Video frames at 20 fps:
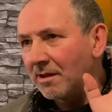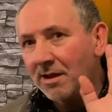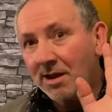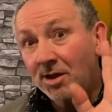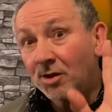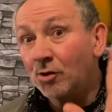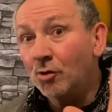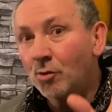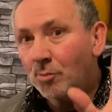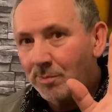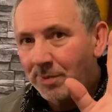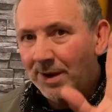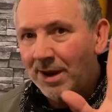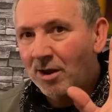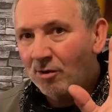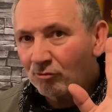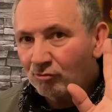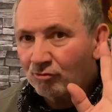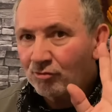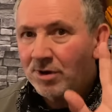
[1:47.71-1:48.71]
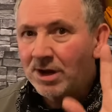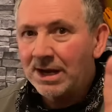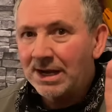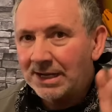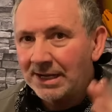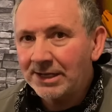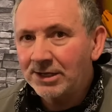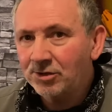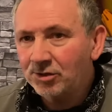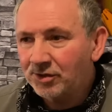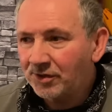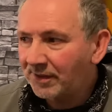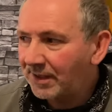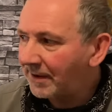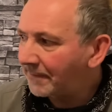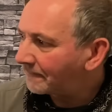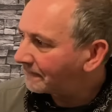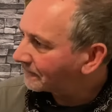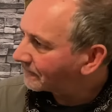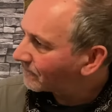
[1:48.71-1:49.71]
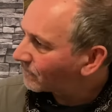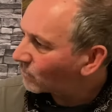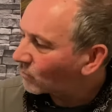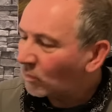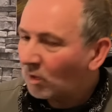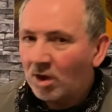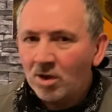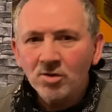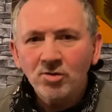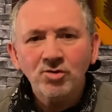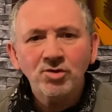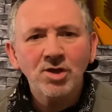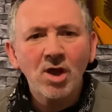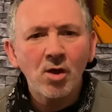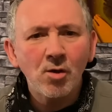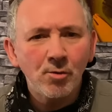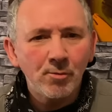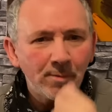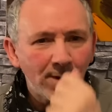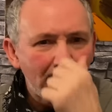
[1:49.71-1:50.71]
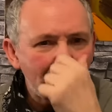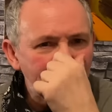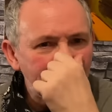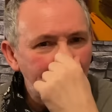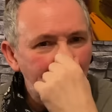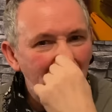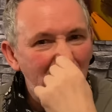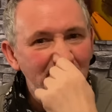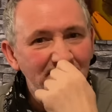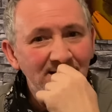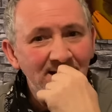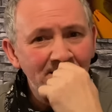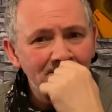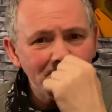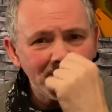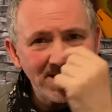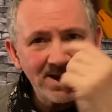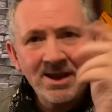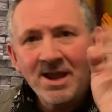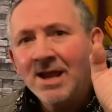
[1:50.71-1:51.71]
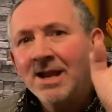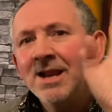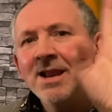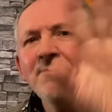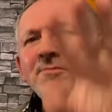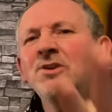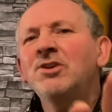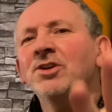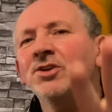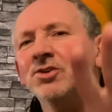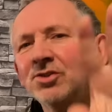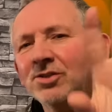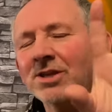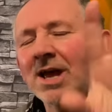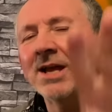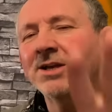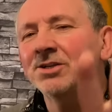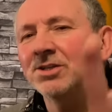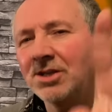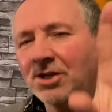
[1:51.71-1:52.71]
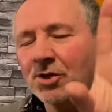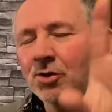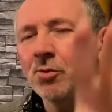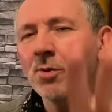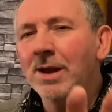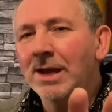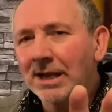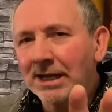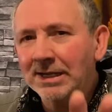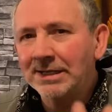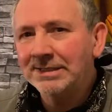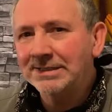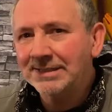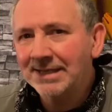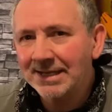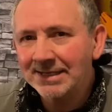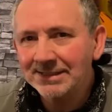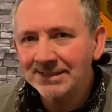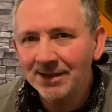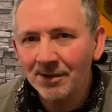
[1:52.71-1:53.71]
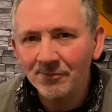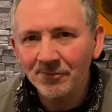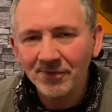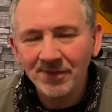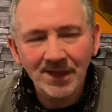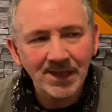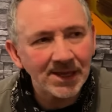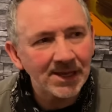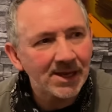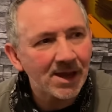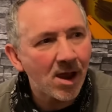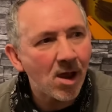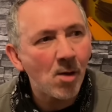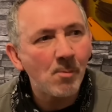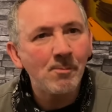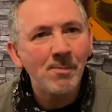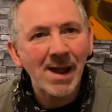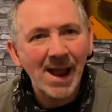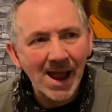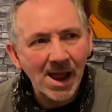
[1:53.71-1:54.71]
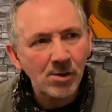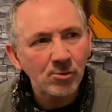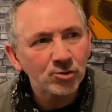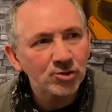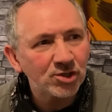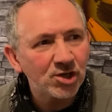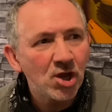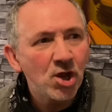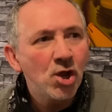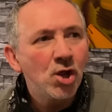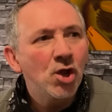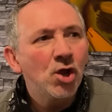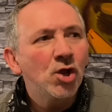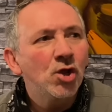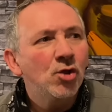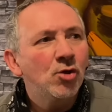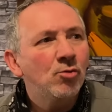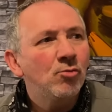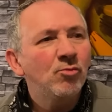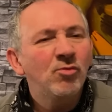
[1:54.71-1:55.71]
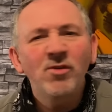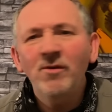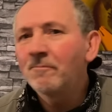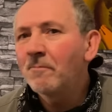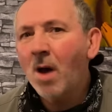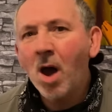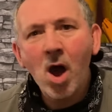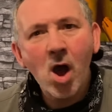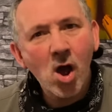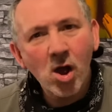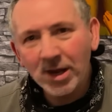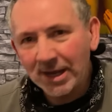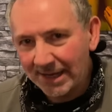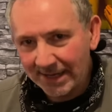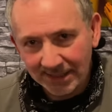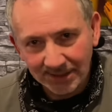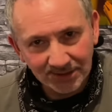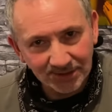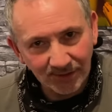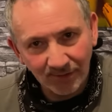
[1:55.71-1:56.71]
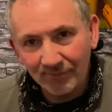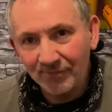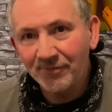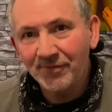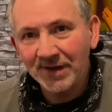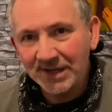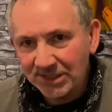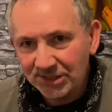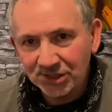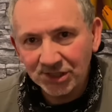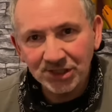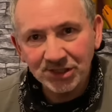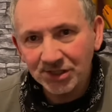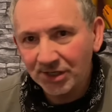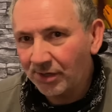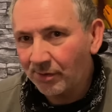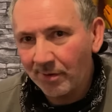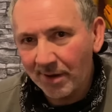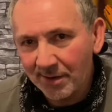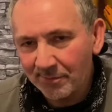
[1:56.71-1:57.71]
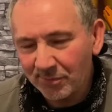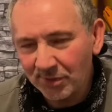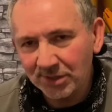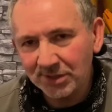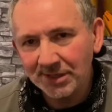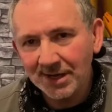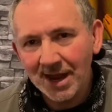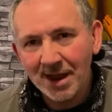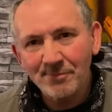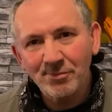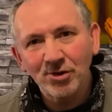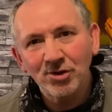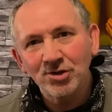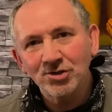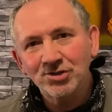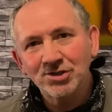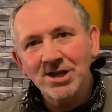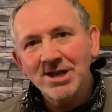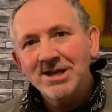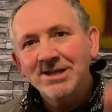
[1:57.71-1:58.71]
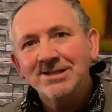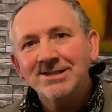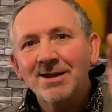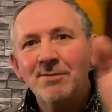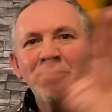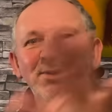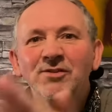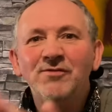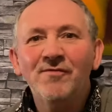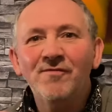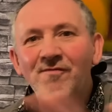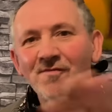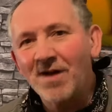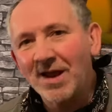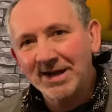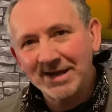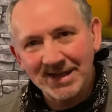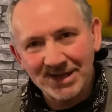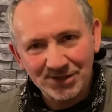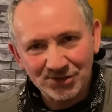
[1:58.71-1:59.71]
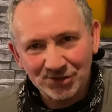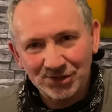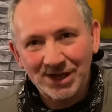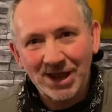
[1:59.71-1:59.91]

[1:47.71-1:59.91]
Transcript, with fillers: it could be a really good thing so anyway, let me let me just actually quickly say something about the market of vintage equipment, yeah, because something funny is